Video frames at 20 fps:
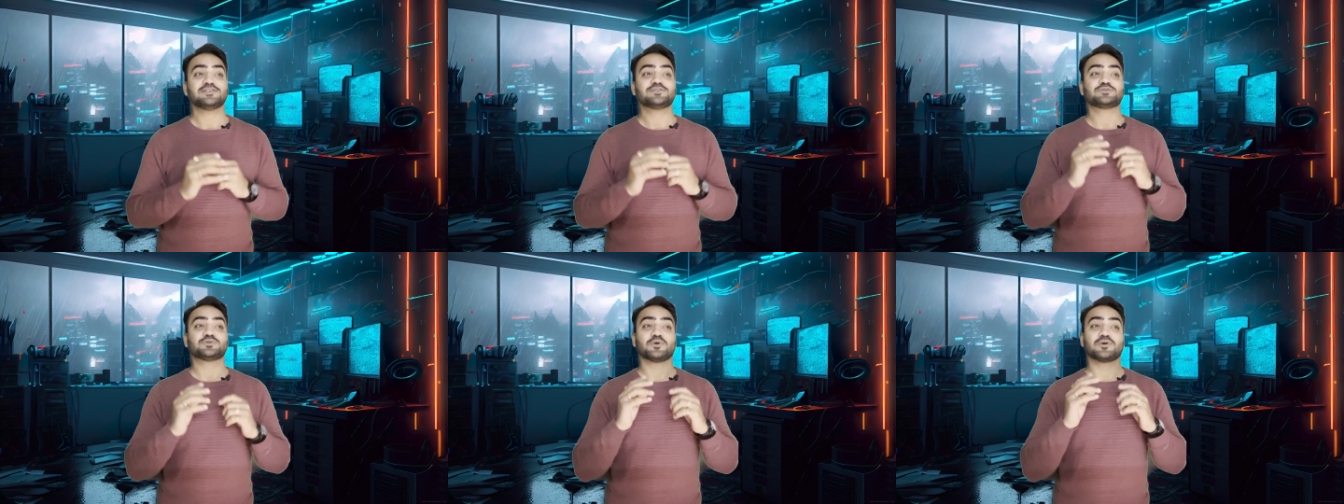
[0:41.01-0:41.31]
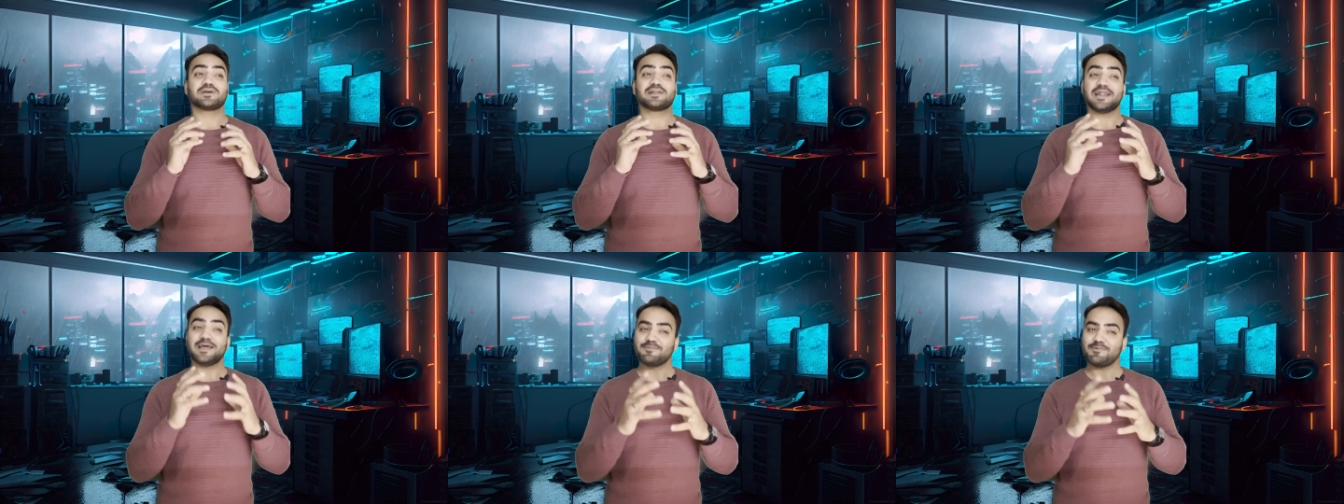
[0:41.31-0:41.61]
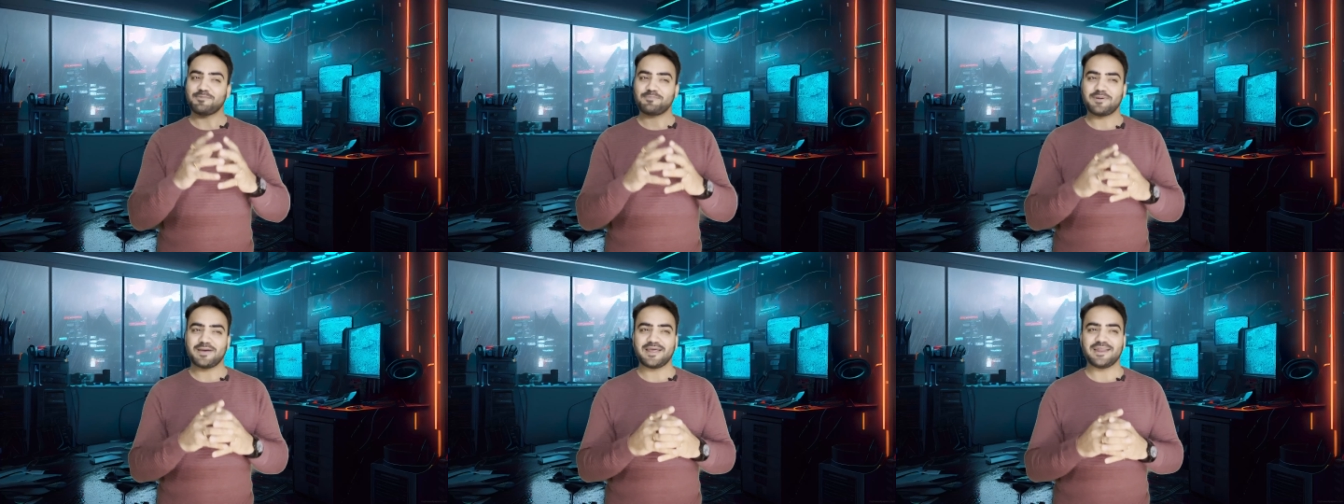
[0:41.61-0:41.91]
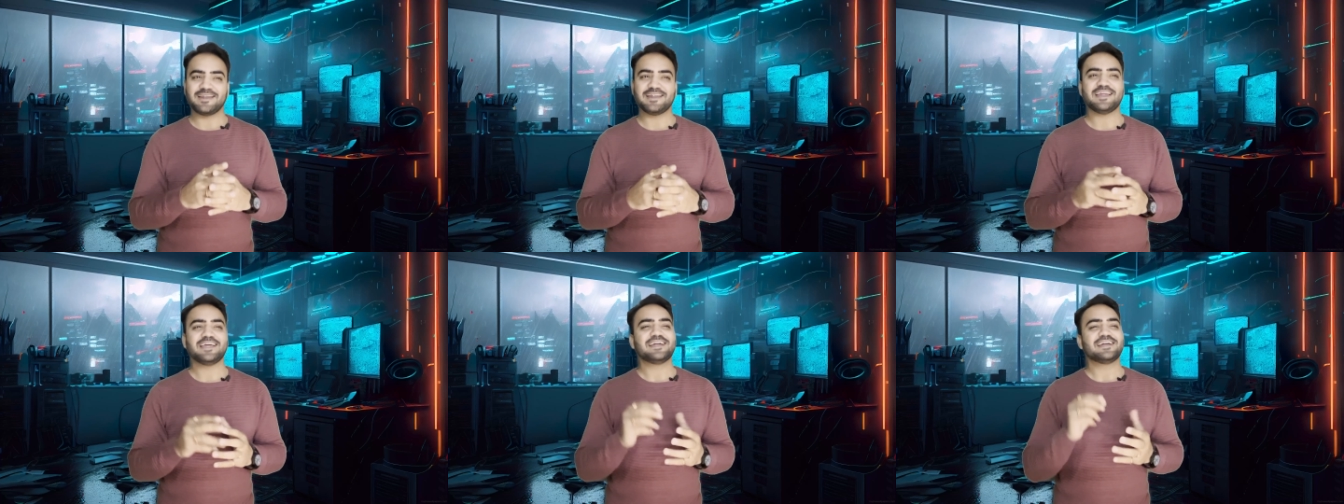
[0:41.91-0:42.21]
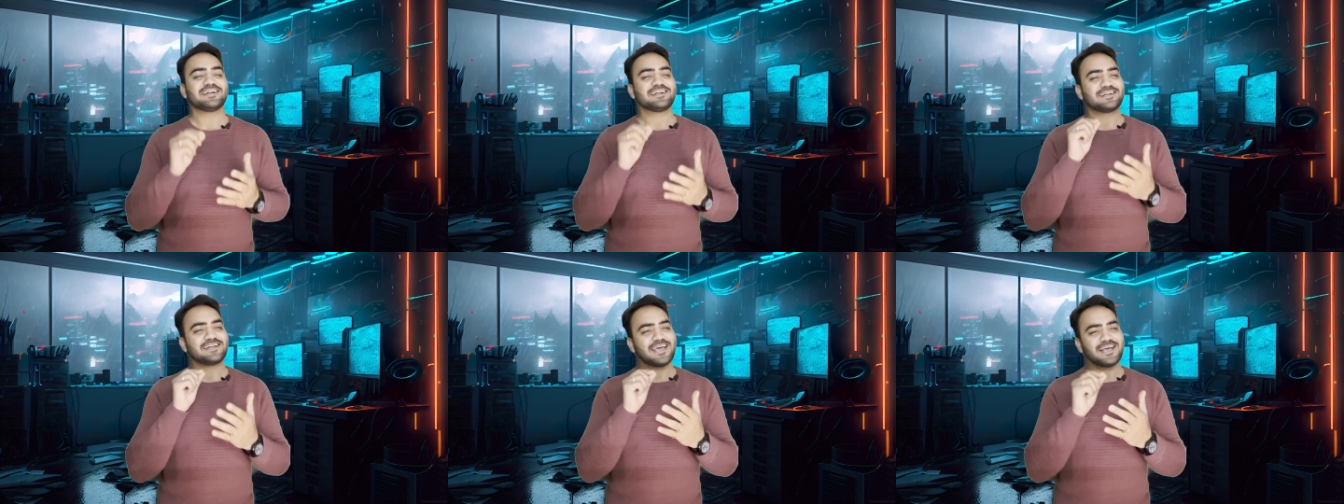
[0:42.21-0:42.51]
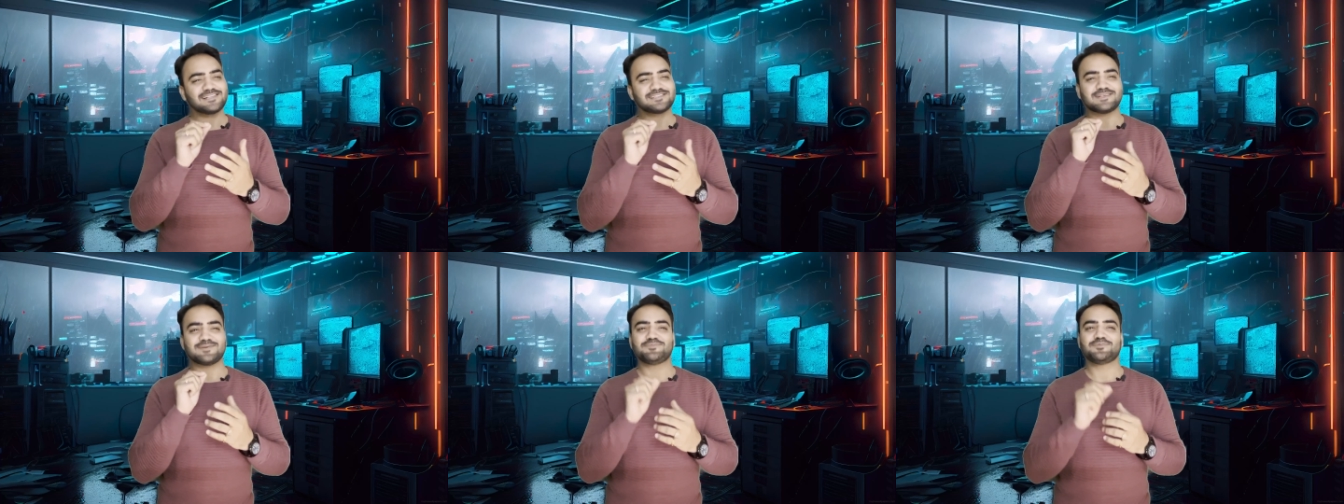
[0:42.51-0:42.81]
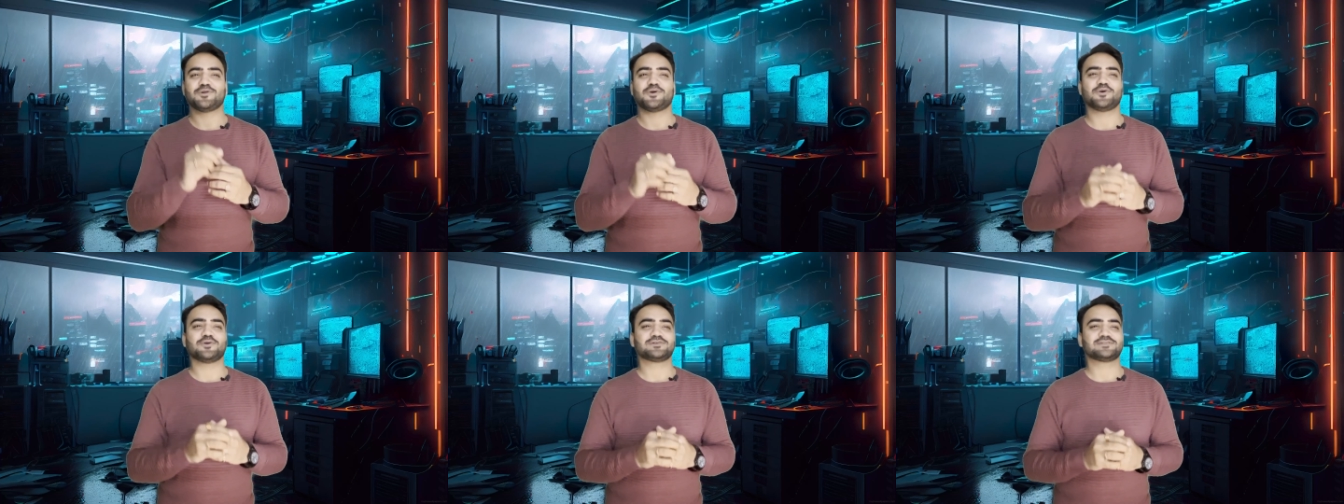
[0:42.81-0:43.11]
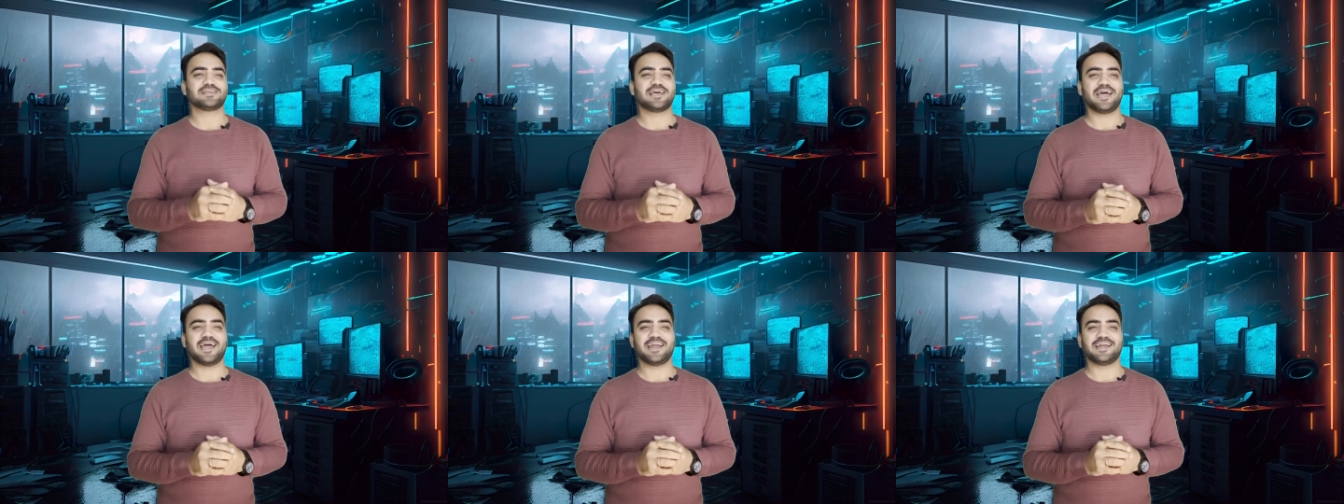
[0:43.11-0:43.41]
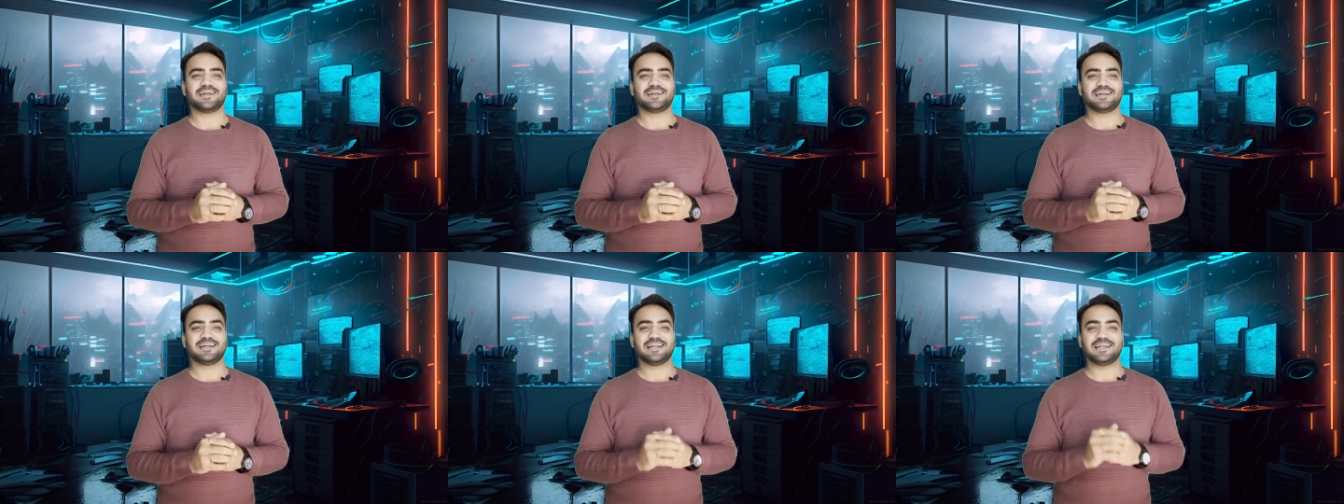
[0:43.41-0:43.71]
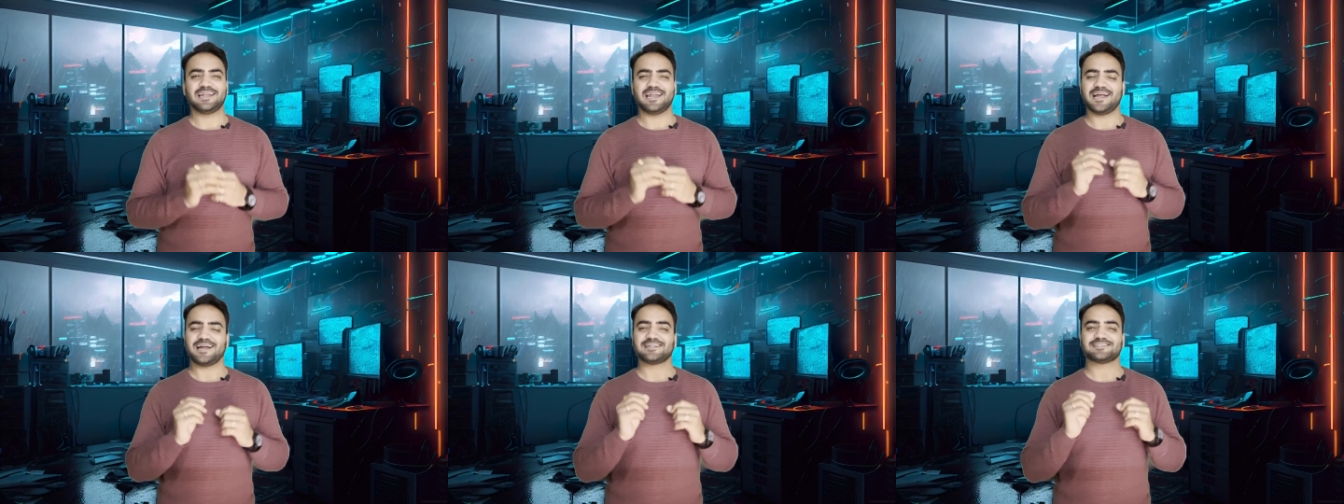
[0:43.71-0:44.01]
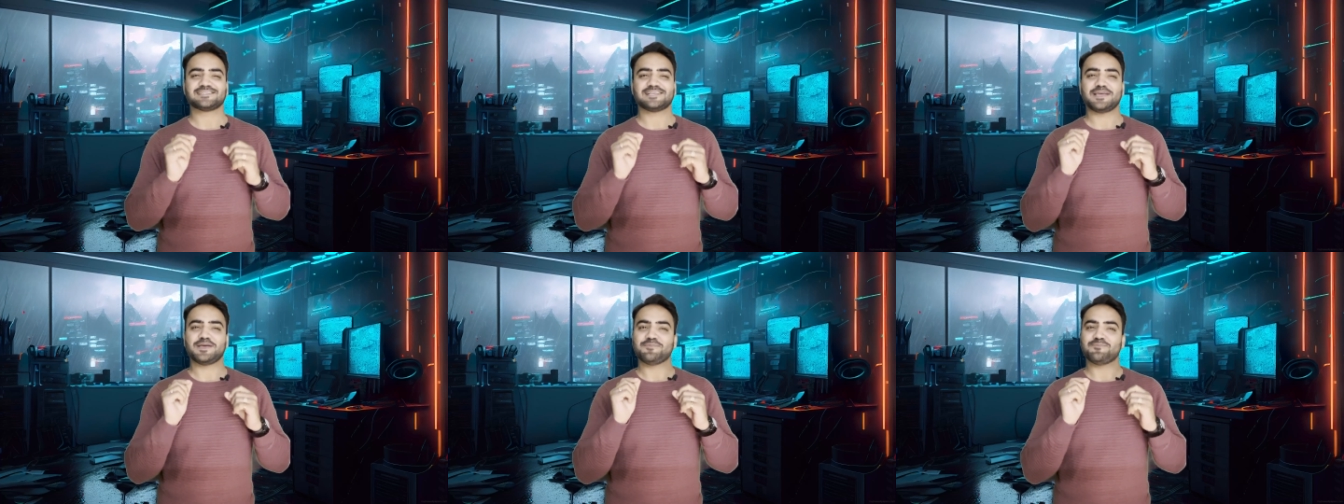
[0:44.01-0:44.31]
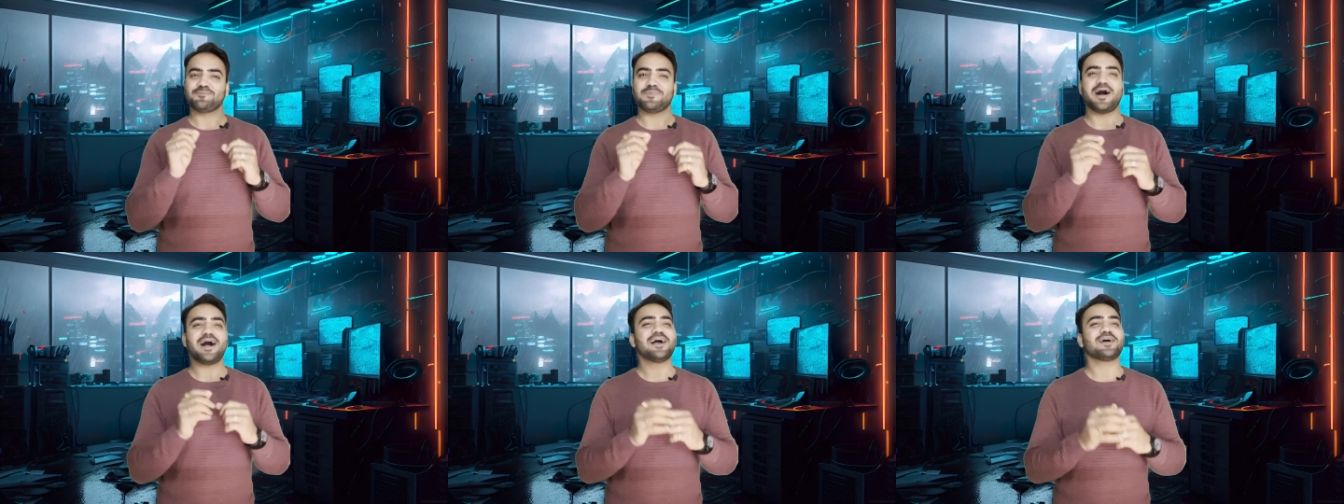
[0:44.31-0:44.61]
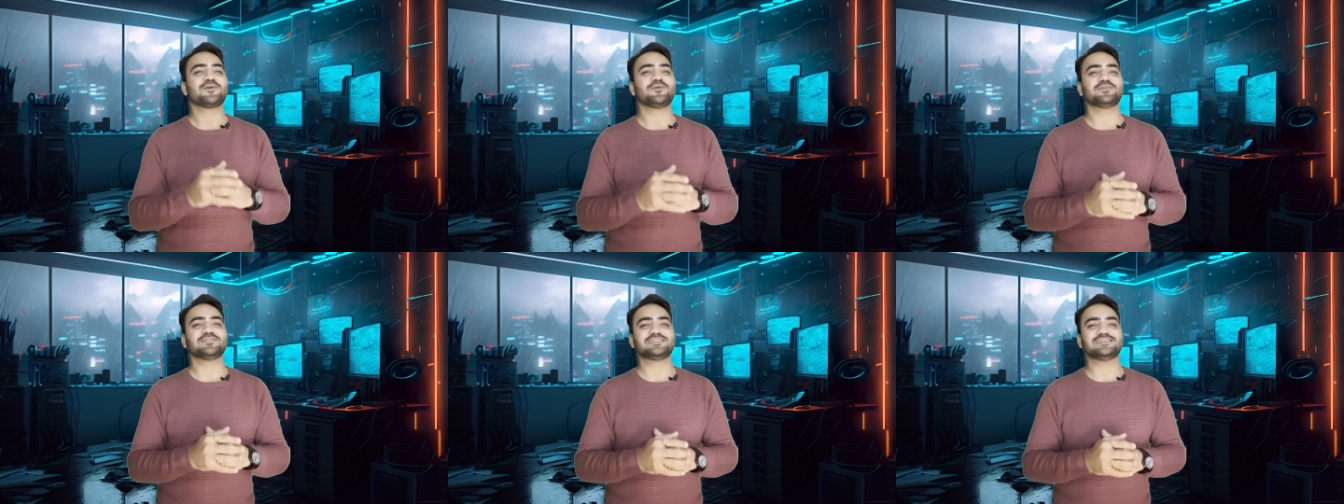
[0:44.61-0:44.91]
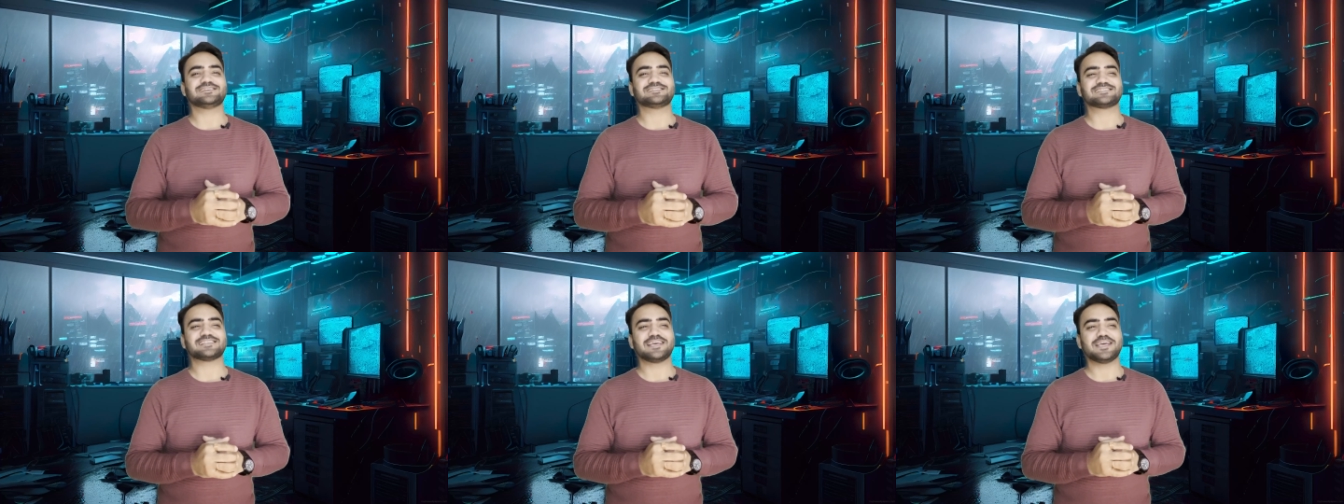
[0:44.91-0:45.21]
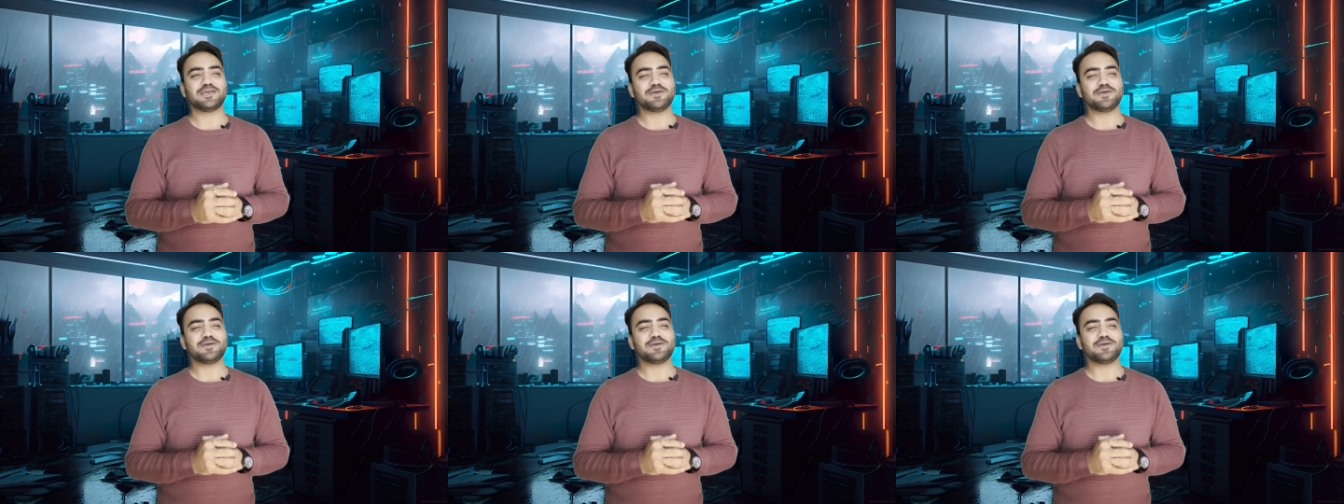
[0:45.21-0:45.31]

So grab a pen, take some notes and let's embark on this